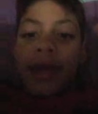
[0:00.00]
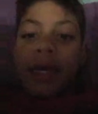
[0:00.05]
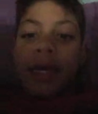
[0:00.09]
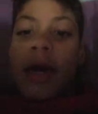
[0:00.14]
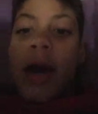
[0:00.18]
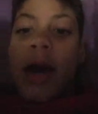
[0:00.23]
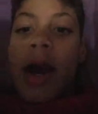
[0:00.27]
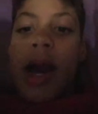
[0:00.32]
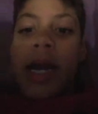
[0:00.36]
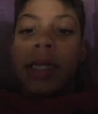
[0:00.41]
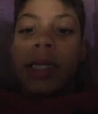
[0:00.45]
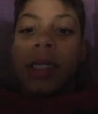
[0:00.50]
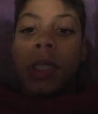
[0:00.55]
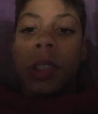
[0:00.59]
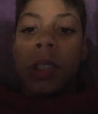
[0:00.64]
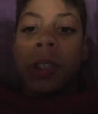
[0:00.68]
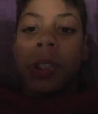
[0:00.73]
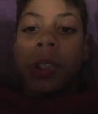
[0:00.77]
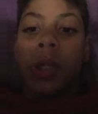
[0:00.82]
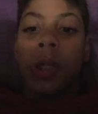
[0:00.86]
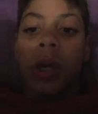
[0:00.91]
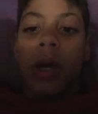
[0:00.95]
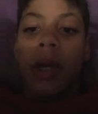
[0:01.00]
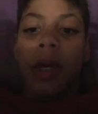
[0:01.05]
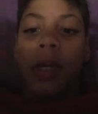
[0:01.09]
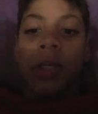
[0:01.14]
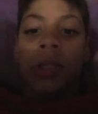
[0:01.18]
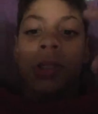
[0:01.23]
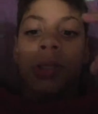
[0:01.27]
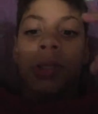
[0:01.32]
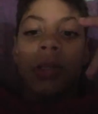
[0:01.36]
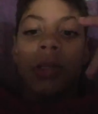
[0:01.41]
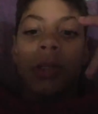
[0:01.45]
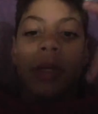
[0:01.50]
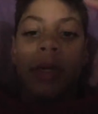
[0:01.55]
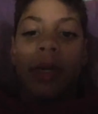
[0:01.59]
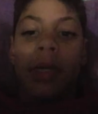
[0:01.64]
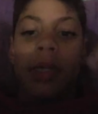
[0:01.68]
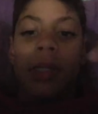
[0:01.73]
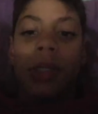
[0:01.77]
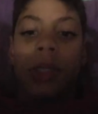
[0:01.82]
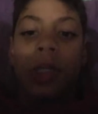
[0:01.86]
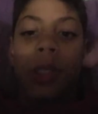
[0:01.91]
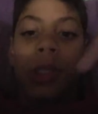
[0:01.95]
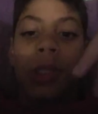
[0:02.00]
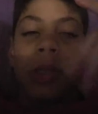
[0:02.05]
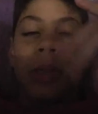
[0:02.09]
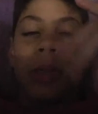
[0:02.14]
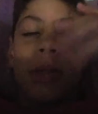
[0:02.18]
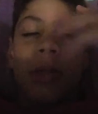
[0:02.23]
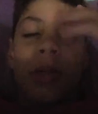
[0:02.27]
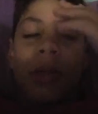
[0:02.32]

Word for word: I just it's it's